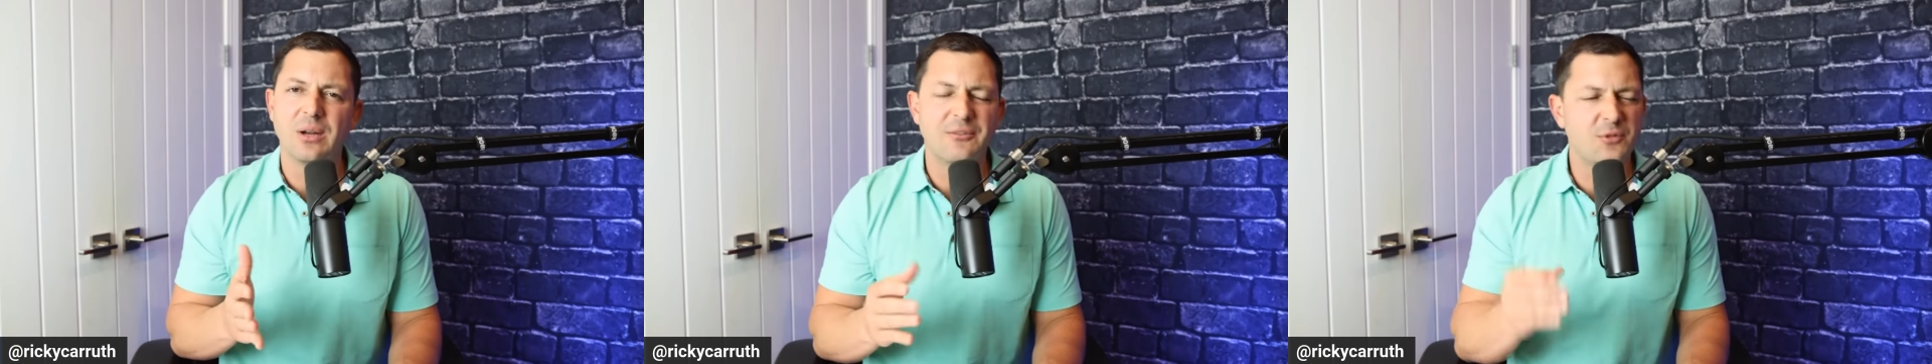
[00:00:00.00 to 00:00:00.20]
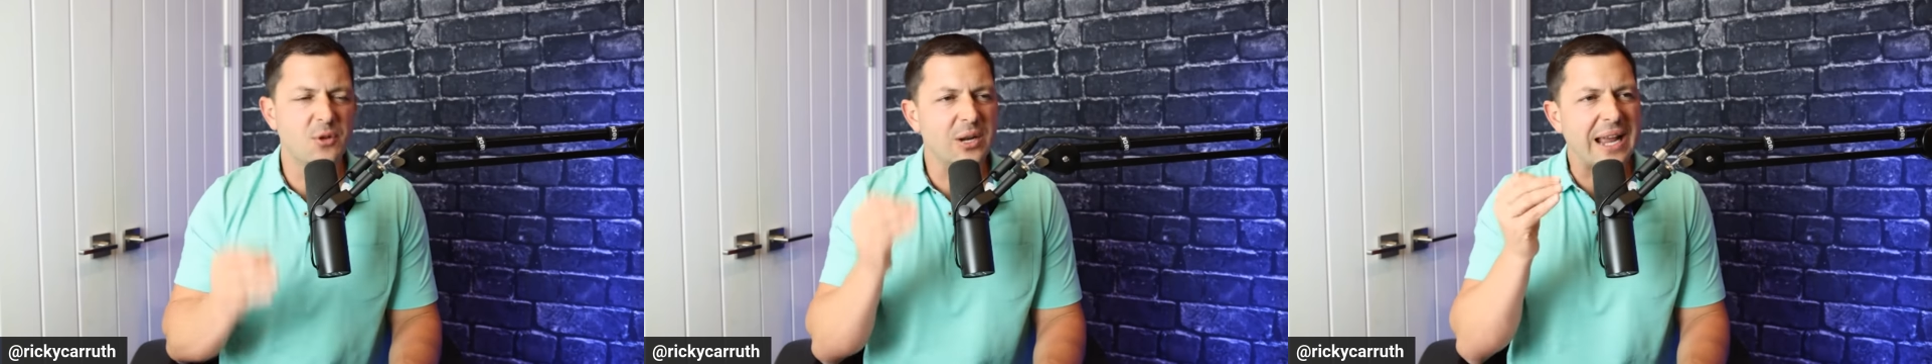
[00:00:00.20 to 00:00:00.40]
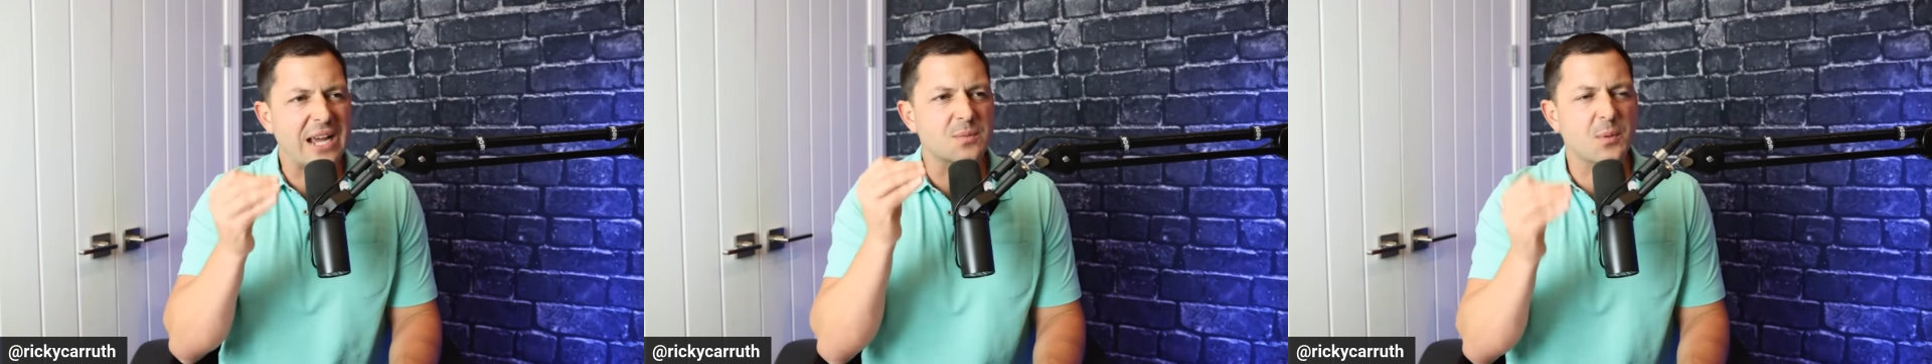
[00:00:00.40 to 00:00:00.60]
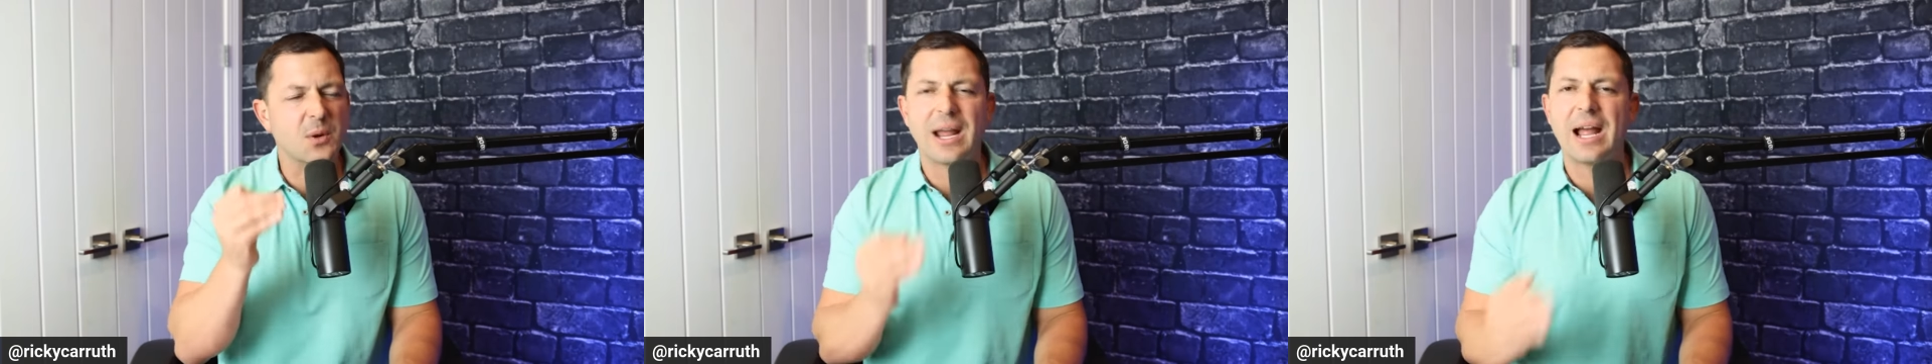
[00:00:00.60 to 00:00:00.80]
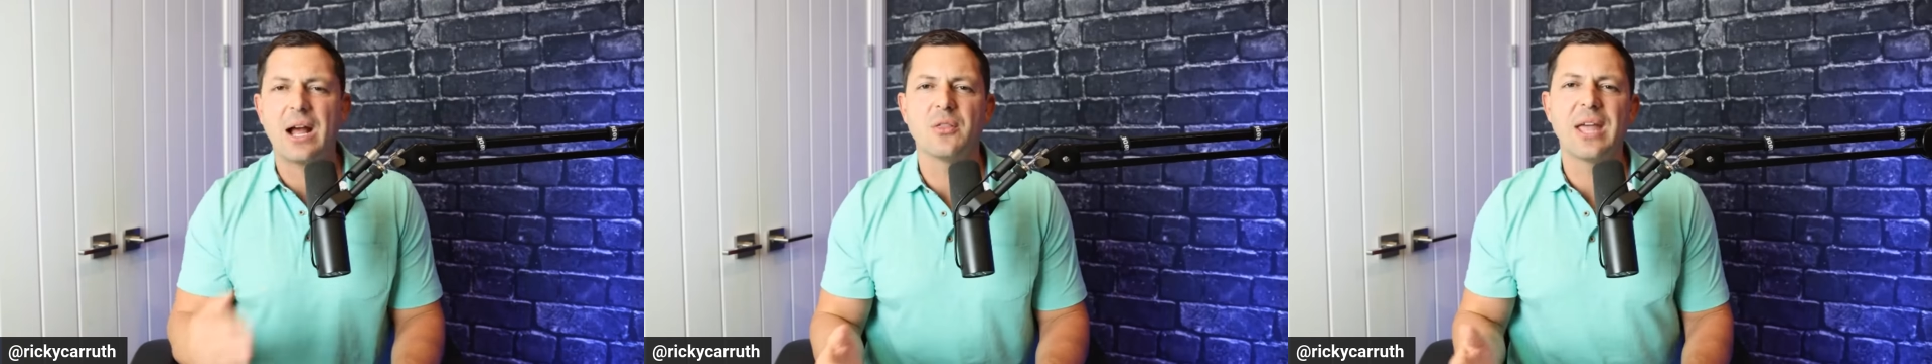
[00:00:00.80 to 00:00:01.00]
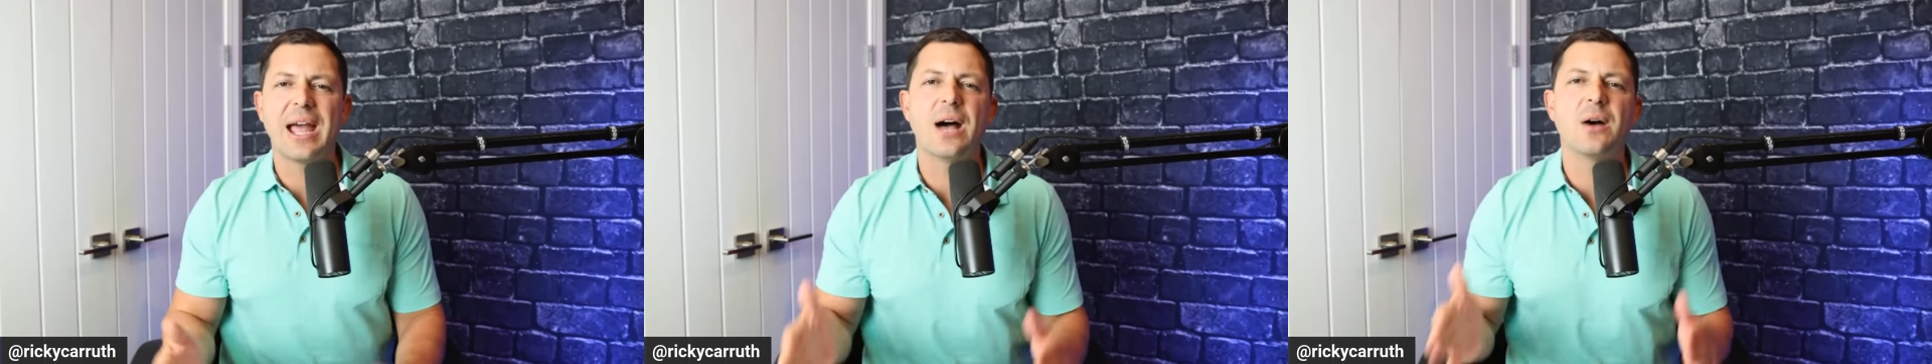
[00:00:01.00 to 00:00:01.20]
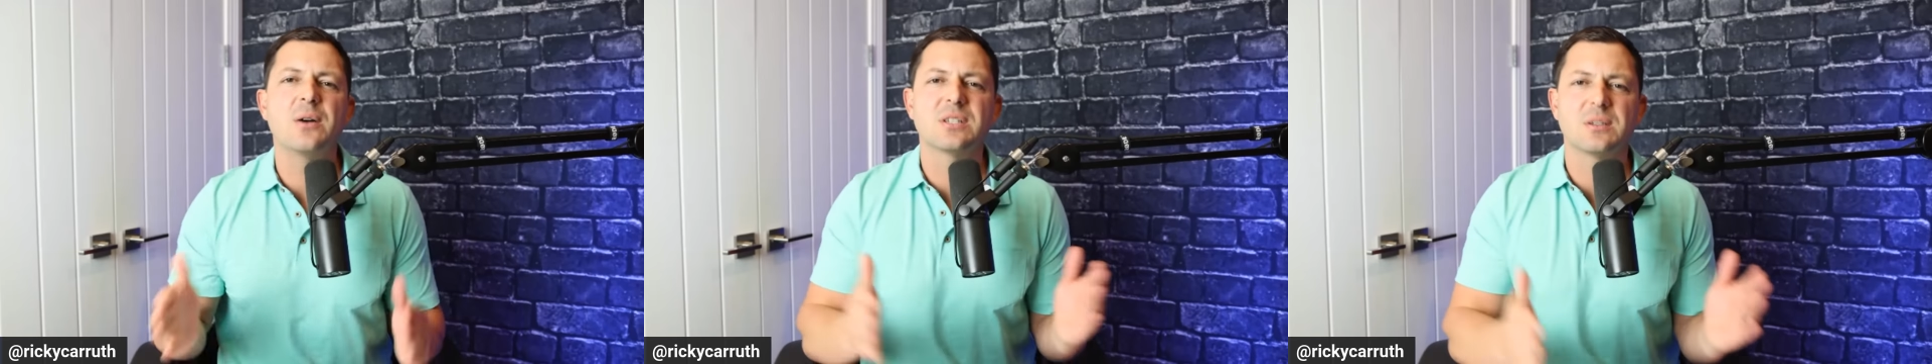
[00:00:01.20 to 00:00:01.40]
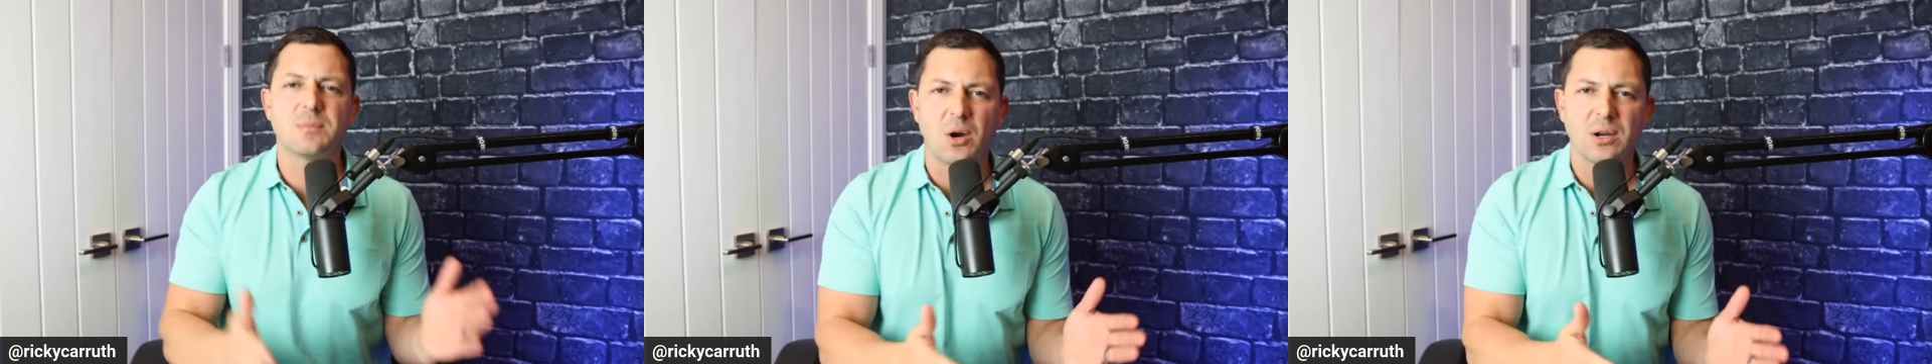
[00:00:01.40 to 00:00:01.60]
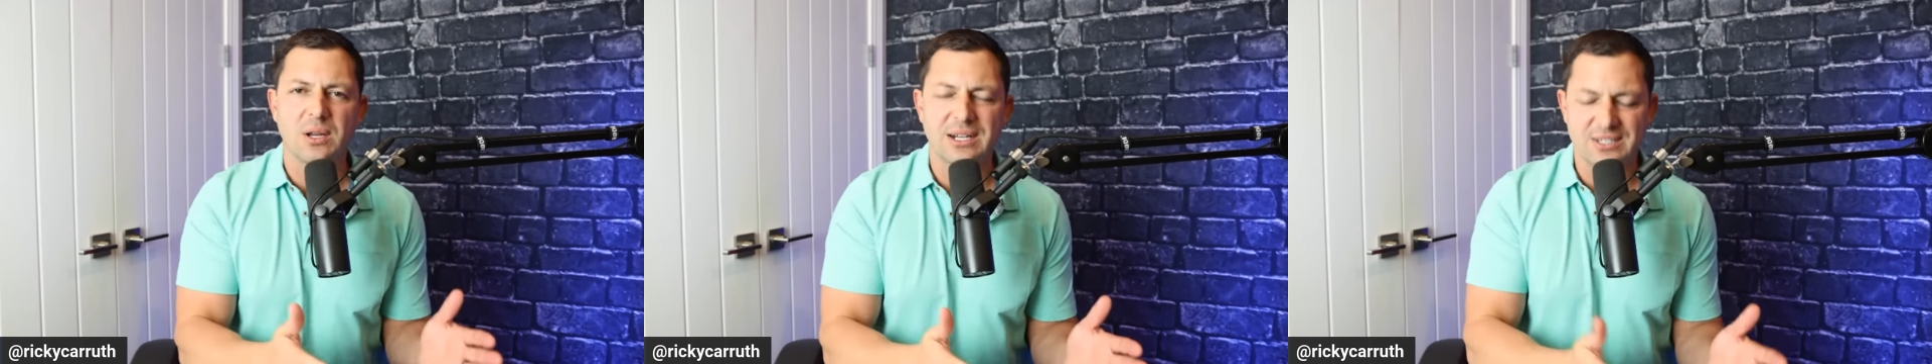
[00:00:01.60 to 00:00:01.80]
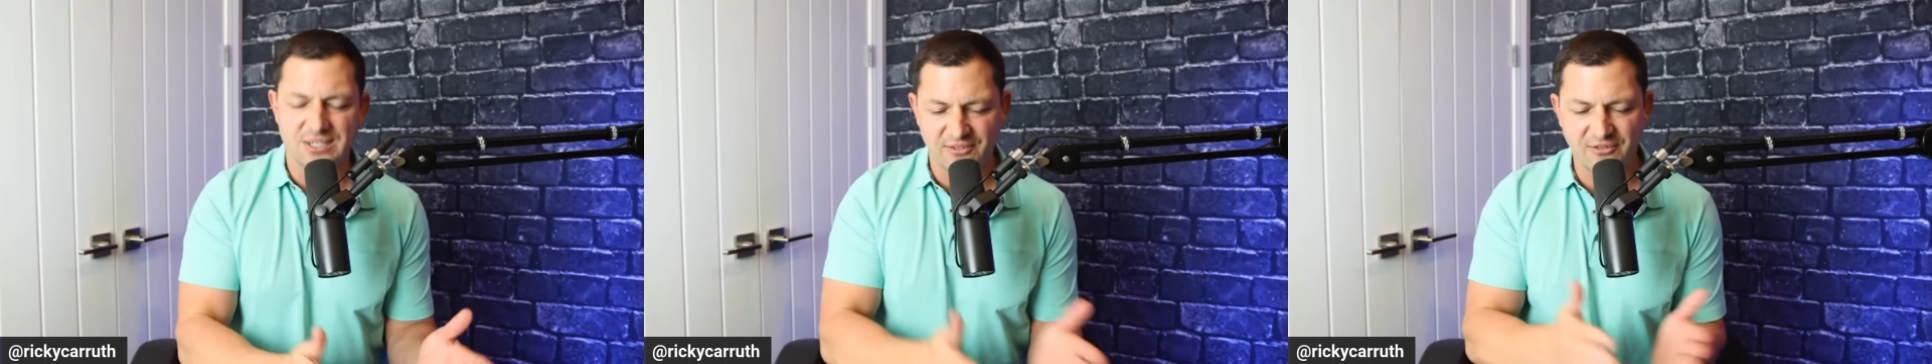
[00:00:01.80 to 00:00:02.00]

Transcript: If you're an expert on how the housing market is